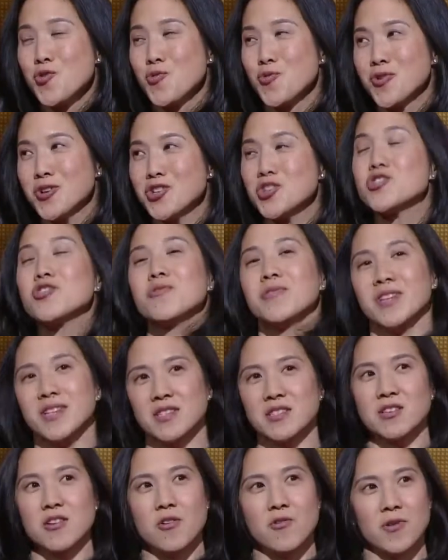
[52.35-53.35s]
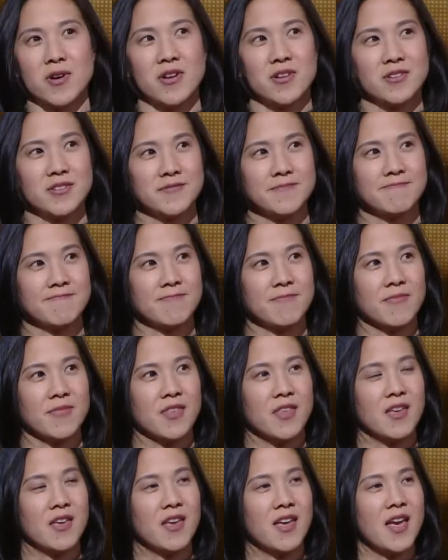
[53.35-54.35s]
weren't doing so well.
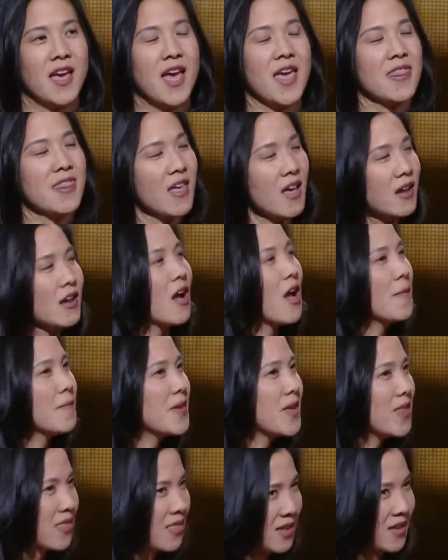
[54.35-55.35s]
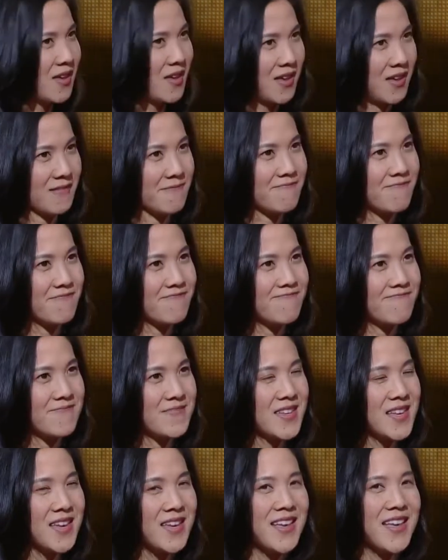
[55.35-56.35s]
And that got me thinking.
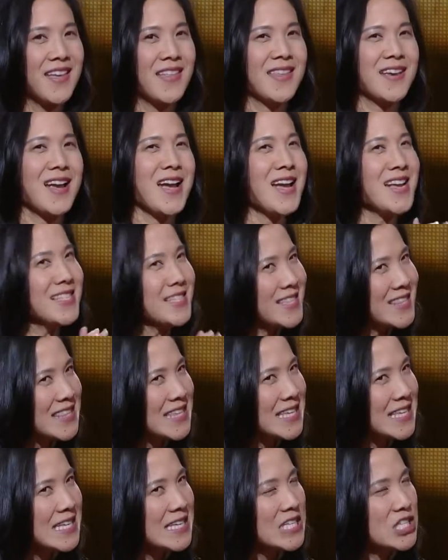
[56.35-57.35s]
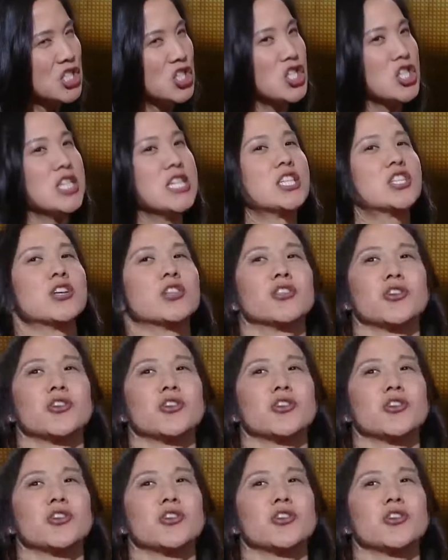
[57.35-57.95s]
The kinds of things you need to